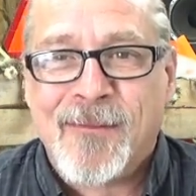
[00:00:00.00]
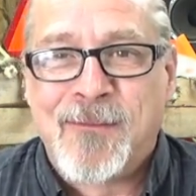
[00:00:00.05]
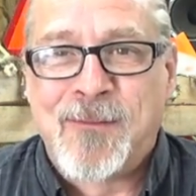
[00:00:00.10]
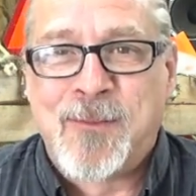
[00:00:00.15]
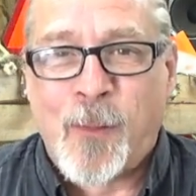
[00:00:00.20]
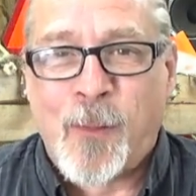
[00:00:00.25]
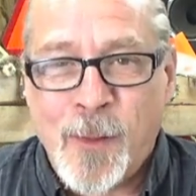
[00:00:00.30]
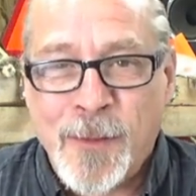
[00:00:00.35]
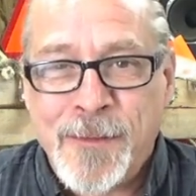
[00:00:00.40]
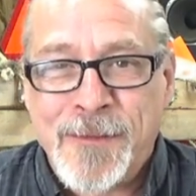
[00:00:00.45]

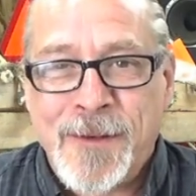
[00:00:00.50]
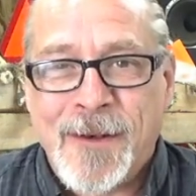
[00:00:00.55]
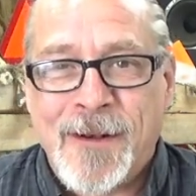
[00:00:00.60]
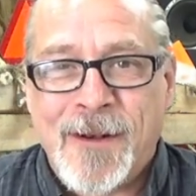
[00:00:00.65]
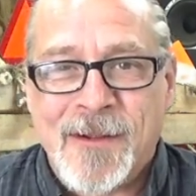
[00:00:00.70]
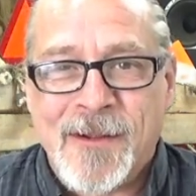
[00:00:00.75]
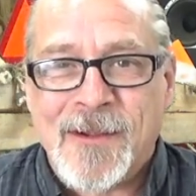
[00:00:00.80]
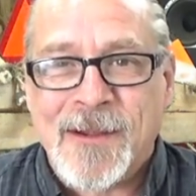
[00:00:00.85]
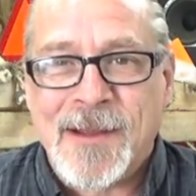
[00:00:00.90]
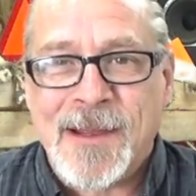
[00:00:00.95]

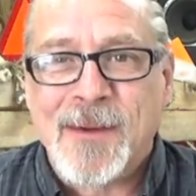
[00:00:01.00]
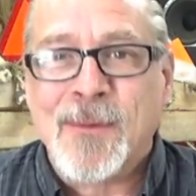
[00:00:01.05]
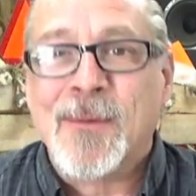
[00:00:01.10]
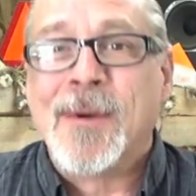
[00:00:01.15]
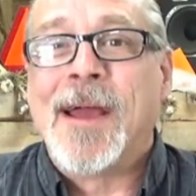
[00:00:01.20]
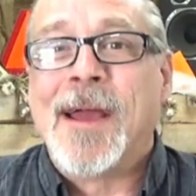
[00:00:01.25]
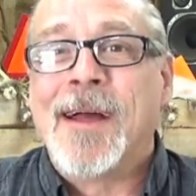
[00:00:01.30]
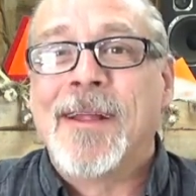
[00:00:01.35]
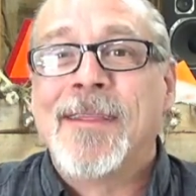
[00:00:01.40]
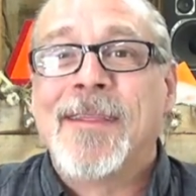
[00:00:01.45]
fortunately,
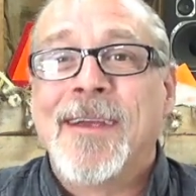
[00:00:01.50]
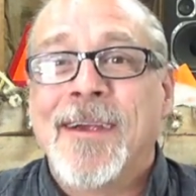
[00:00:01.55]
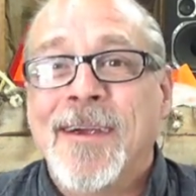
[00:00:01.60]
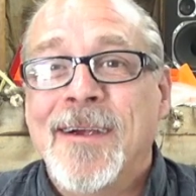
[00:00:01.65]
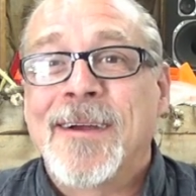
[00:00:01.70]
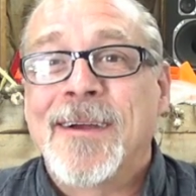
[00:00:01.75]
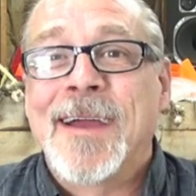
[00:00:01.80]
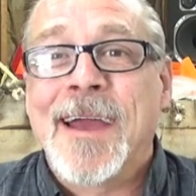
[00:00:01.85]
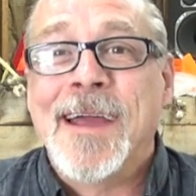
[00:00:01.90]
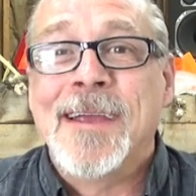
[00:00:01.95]
we had the
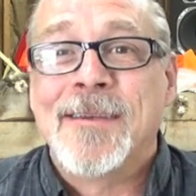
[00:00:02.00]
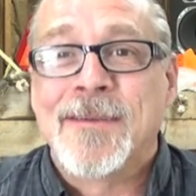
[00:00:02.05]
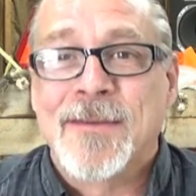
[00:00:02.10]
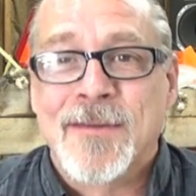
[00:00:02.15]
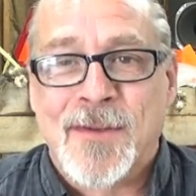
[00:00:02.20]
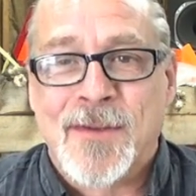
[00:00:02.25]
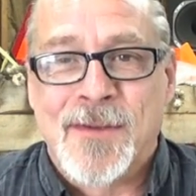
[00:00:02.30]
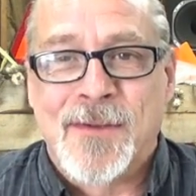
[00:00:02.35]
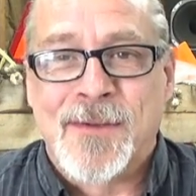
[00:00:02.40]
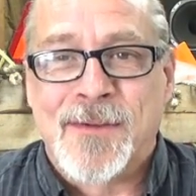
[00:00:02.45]

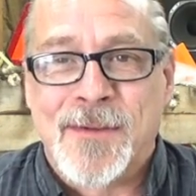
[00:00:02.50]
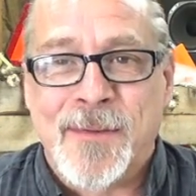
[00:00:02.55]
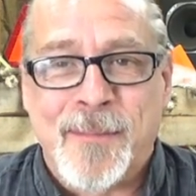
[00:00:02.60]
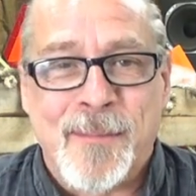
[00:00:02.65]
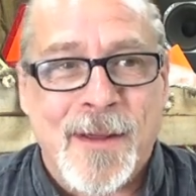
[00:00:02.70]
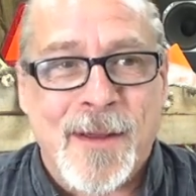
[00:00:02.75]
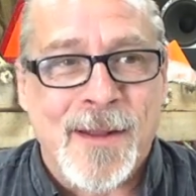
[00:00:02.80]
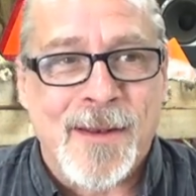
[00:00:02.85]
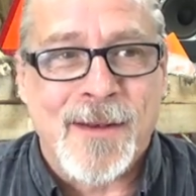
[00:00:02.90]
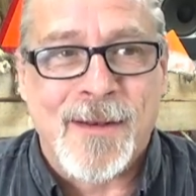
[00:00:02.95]
irrigation
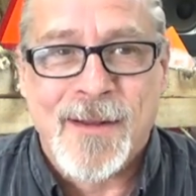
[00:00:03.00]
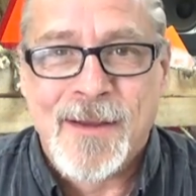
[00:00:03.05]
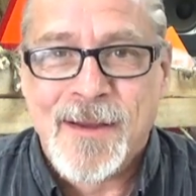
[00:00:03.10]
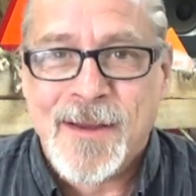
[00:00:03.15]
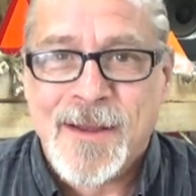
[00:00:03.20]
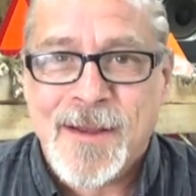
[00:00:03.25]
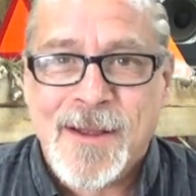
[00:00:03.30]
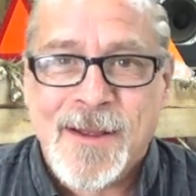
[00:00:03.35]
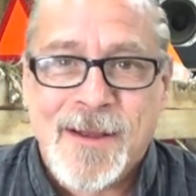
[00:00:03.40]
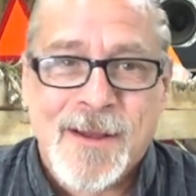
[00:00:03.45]
system in.
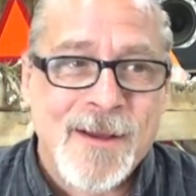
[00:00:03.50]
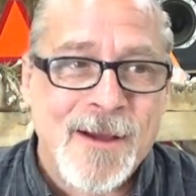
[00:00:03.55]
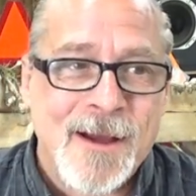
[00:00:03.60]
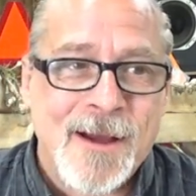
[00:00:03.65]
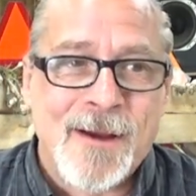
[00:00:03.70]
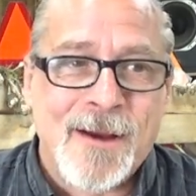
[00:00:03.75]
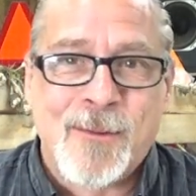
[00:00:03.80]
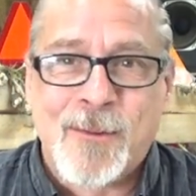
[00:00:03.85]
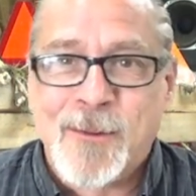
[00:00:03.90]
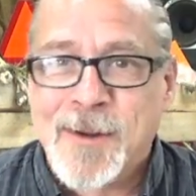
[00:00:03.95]

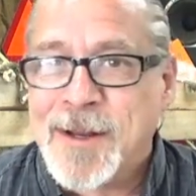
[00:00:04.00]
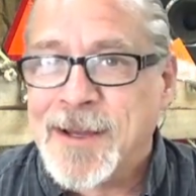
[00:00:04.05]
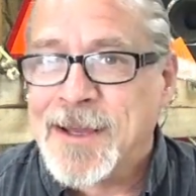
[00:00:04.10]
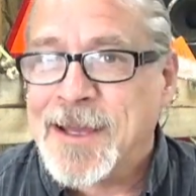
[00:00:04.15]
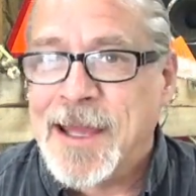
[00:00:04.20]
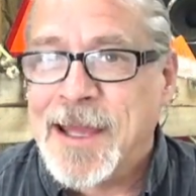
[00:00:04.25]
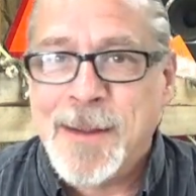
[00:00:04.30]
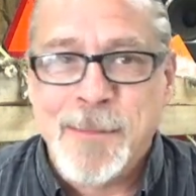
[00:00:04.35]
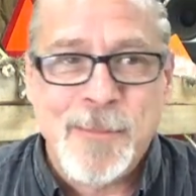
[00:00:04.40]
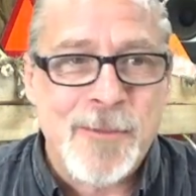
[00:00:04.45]
Uh, what a
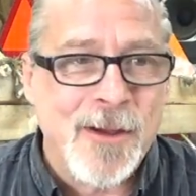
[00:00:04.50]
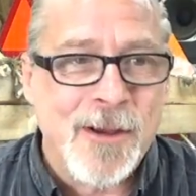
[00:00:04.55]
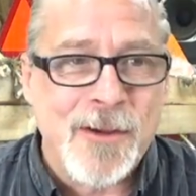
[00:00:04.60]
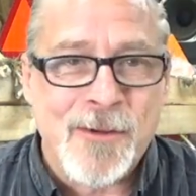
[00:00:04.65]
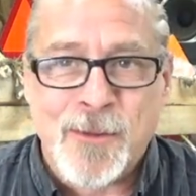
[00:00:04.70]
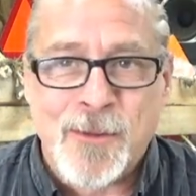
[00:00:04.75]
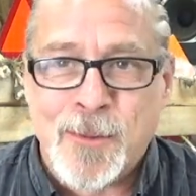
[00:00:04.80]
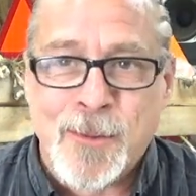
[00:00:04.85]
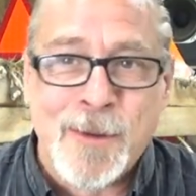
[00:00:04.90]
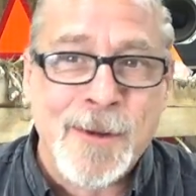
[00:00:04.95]
game
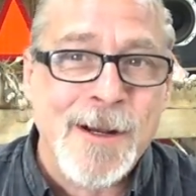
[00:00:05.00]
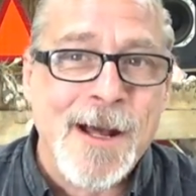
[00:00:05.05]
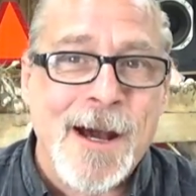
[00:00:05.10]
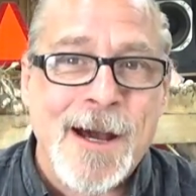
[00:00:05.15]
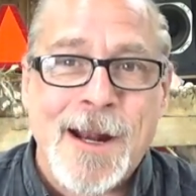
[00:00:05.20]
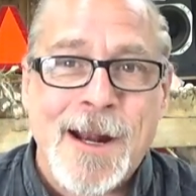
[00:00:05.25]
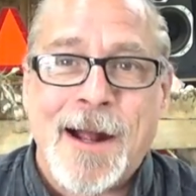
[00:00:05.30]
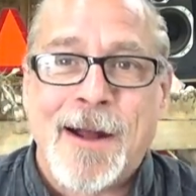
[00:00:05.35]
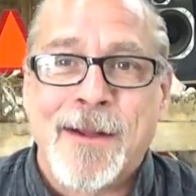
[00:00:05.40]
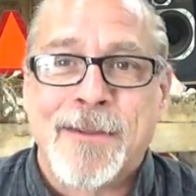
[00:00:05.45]
changer. We're
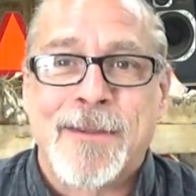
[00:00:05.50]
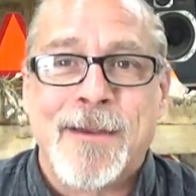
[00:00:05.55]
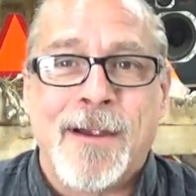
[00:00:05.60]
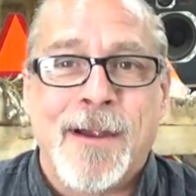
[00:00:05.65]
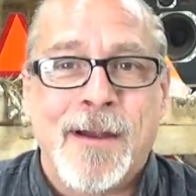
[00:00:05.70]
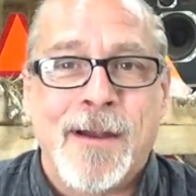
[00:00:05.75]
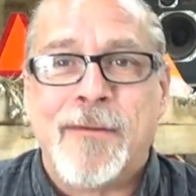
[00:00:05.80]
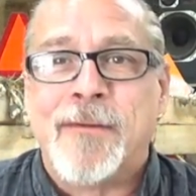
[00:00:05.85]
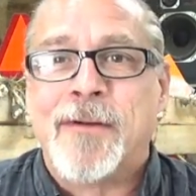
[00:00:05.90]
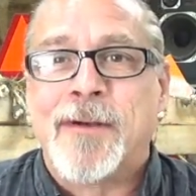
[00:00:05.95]
not out
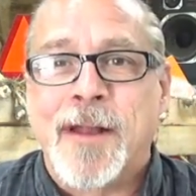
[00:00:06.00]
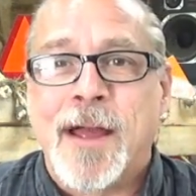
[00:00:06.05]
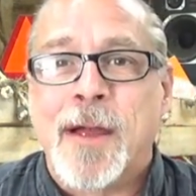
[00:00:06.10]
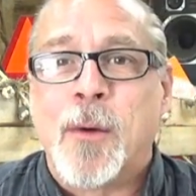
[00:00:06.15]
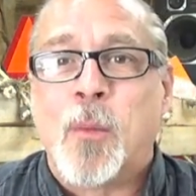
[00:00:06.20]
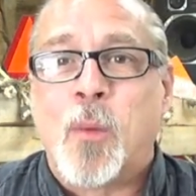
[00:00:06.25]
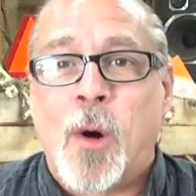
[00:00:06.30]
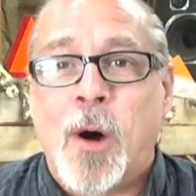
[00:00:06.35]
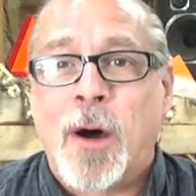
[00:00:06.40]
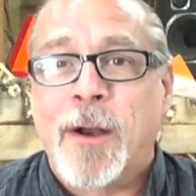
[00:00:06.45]
there every day
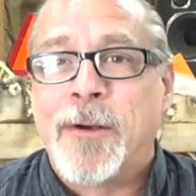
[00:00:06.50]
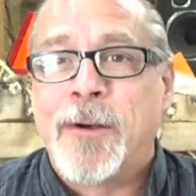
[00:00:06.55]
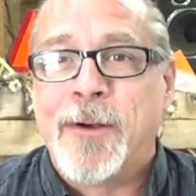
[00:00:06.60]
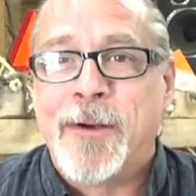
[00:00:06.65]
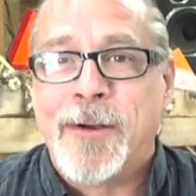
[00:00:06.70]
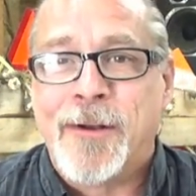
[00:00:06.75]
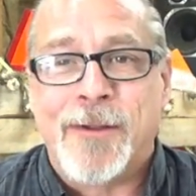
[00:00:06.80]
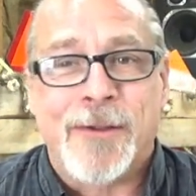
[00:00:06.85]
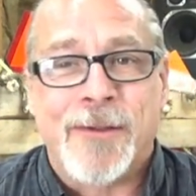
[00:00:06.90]
watering